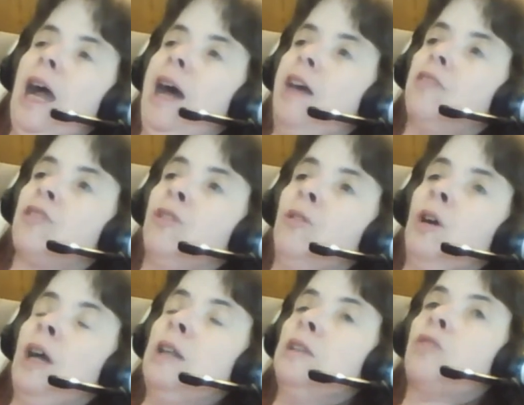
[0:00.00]
as
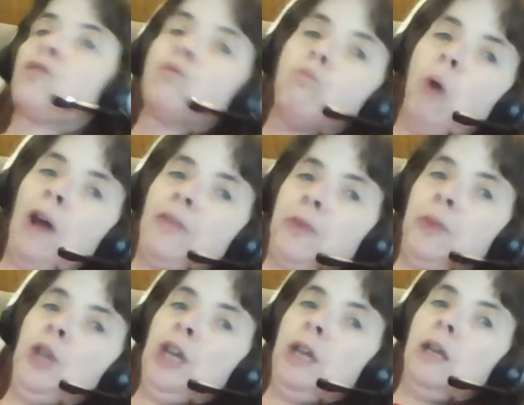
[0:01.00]
at least what
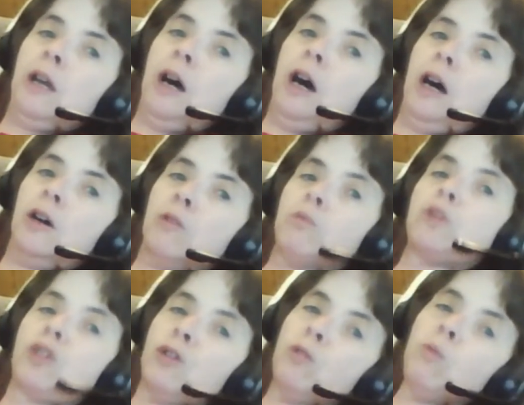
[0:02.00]
the
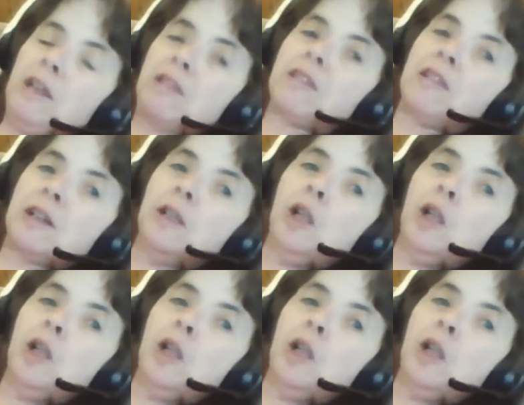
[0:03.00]
original witnesses